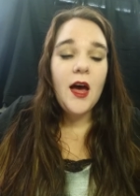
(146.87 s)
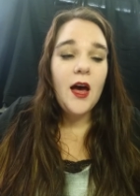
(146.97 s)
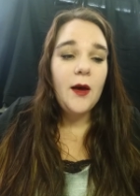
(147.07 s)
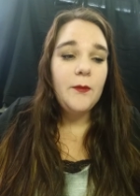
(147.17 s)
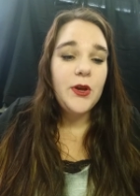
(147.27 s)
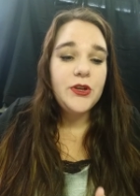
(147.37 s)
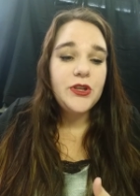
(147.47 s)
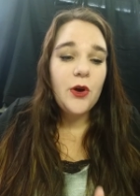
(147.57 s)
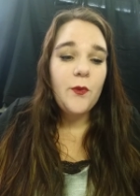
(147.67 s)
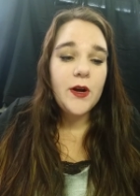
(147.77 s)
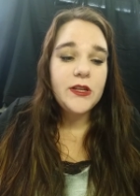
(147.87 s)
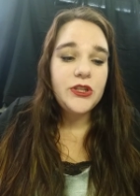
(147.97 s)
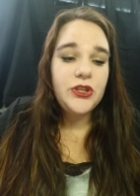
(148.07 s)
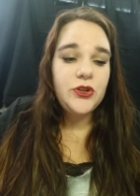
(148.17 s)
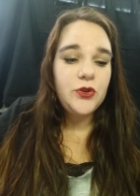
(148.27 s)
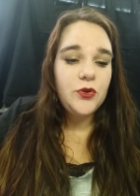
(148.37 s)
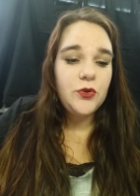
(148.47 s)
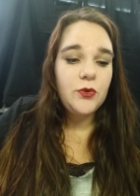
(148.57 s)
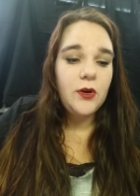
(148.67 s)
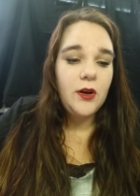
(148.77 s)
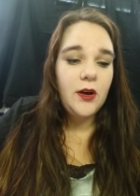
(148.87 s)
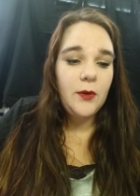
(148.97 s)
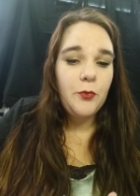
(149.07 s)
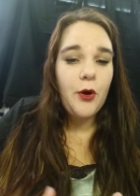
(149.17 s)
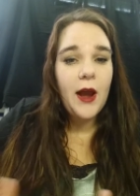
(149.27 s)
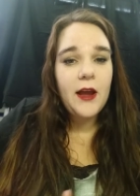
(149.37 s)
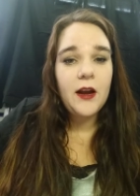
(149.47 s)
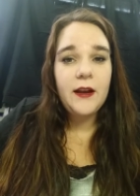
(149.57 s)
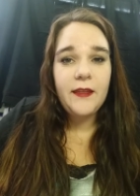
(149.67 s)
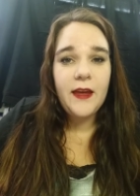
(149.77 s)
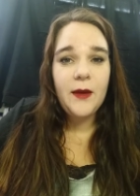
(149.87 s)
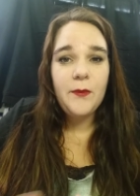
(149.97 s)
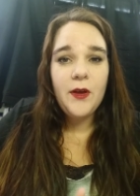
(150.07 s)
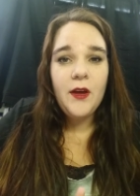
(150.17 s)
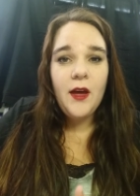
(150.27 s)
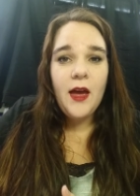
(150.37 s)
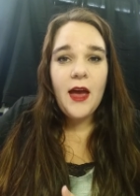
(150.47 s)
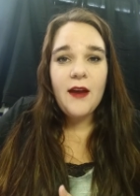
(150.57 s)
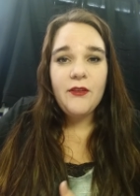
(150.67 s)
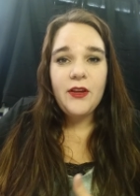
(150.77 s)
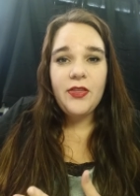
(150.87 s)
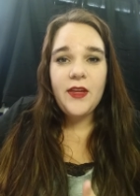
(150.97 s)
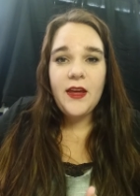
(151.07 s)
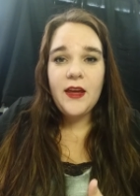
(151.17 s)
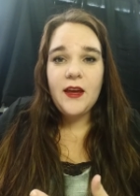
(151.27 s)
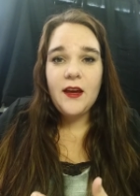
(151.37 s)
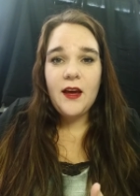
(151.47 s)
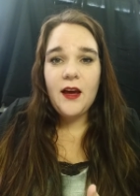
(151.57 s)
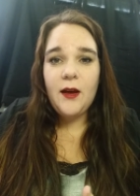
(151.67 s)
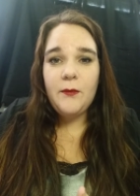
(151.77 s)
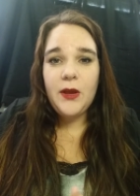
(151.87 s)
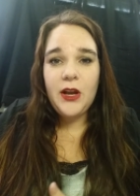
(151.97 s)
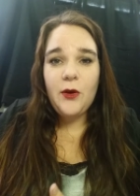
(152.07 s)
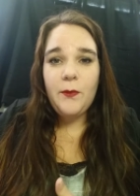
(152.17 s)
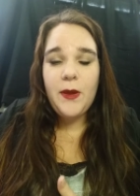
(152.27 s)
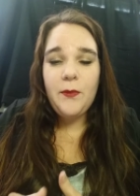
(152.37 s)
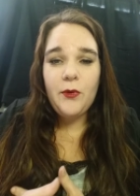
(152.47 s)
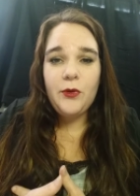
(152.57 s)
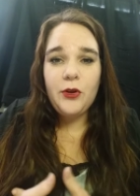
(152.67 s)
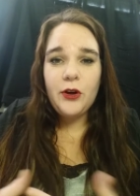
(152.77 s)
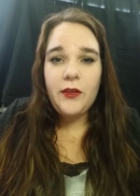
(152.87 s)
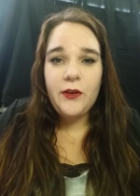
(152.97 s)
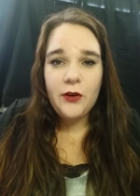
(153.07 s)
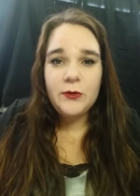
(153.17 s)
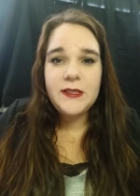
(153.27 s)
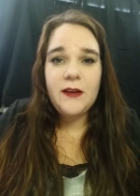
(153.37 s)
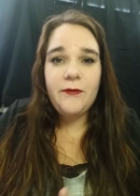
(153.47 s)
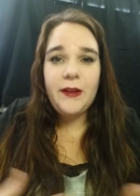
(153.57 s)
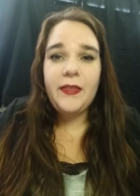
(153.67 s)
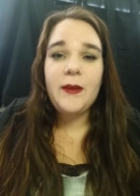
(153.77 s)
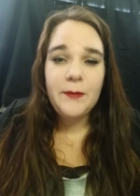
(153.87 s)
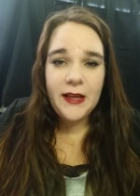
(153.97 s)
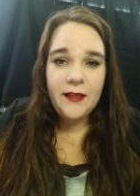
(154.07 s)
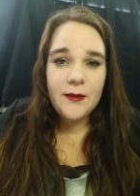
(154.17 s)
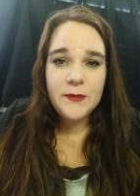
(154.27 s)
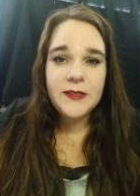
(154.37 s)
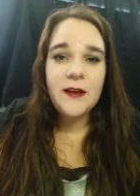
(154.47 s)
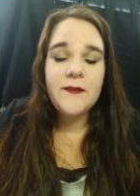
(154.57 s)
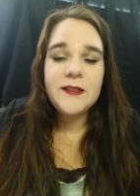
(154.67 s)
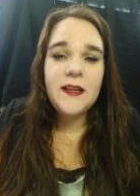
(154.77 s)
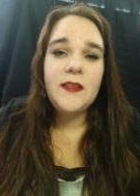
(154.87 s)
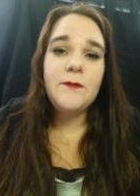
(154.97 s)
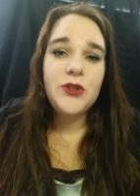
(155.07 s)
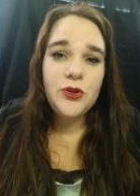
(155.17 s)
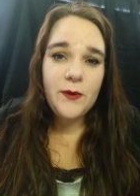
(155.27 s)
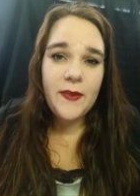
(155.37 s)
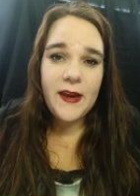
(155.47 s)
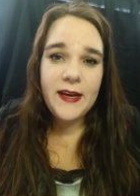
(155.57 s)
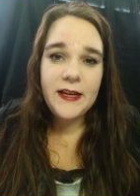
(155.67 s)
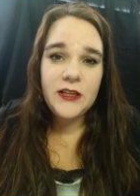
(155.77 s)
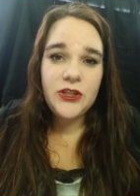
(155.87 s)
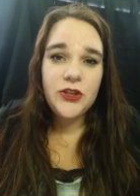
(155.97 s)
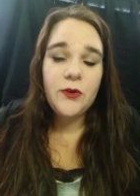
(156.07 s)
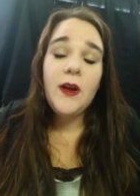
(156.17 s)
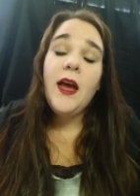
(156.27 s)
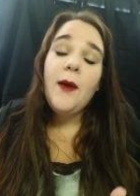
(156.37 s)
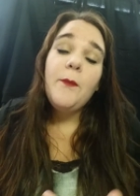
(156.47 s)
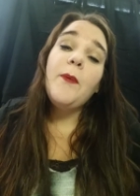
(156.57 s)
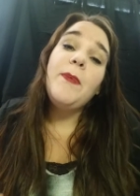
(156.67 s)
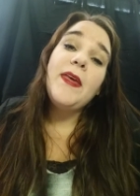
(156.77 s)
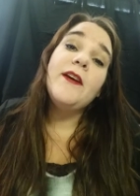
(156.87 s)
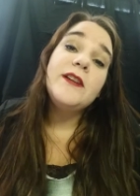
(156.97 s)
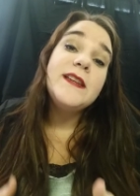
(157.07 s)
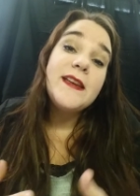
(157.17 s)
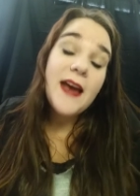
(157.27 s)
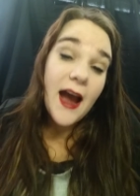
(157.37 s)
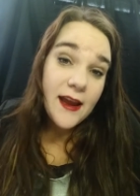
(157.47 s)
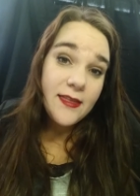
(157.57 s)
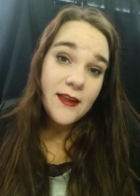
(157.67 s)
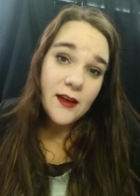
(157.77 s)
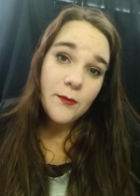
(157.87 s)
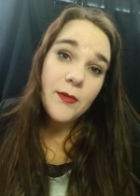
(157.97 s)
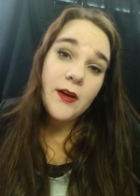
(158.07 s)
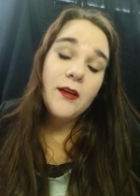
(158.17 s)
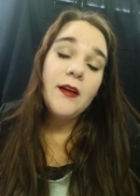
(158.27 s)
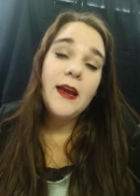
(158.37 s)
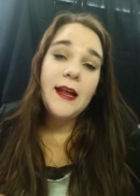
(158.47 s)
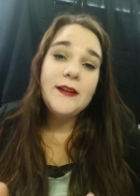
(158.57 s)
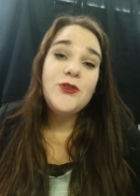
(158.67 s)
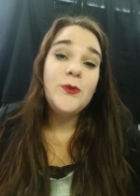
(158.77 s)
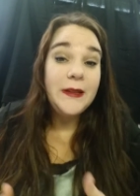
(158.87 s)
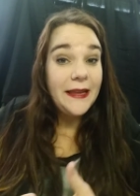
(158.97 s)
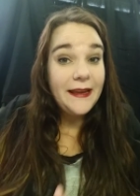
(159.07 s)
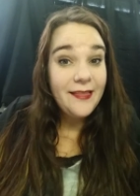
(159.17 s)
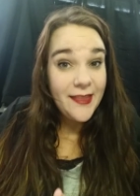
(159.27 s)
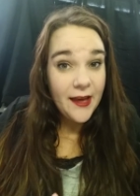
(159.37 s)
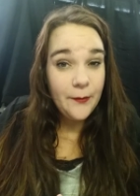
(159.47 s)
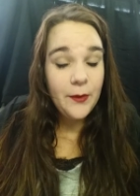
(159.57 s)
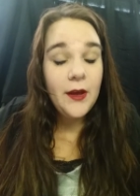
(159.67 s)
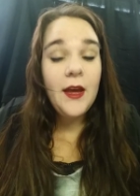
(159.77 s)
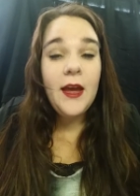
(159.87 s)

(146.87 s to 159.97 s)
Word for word: Um, you don't want to pry onto them everything. Um, you know, people learn at their own self. Let them lead themselves. Let them do what they need to do. But be there to guide them and to lead them